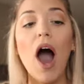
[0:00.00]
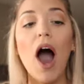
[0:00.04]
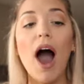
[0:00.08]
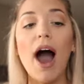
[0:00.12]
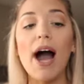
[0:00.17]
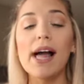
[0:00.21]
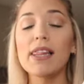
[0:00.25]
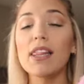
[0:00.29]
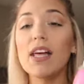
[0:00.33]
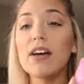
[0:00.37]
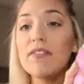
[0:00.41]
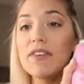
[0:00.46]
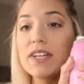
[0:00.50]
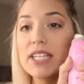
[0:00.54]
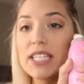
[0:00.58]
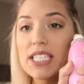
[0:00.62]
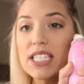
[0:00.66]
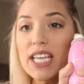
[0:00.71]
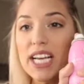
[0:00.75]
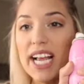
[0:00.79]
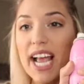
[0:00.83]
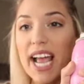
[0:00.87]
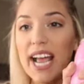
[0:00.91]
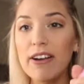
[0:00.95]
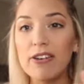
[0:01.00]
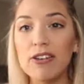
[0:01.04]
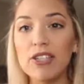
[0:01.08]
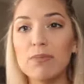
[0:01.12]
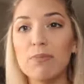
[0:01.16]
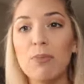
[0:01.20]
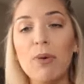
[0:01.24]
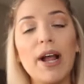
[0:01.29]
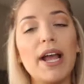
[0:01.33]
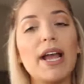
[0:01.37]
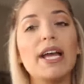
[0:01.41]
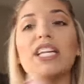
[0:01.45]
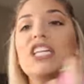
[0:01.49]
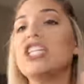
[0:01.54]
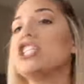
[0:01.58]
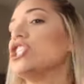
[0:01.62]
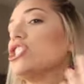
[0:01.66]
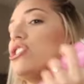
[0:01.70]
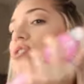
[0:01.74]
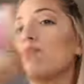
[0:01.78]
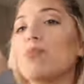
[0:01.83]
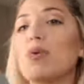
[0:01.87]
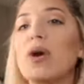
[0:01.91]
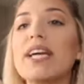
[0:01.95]
I love it. It's like hairspray and it
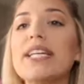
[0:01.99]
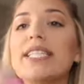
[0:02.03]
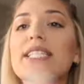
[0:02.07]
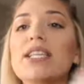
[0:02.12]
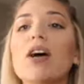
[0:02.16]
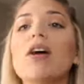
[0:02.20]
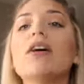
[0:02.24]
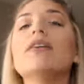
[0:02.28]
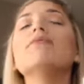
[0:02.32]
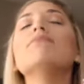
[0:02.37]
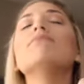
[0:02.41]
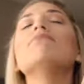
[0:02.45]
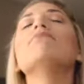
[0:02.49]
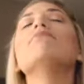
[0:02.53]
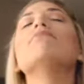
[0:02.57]
just sprays on.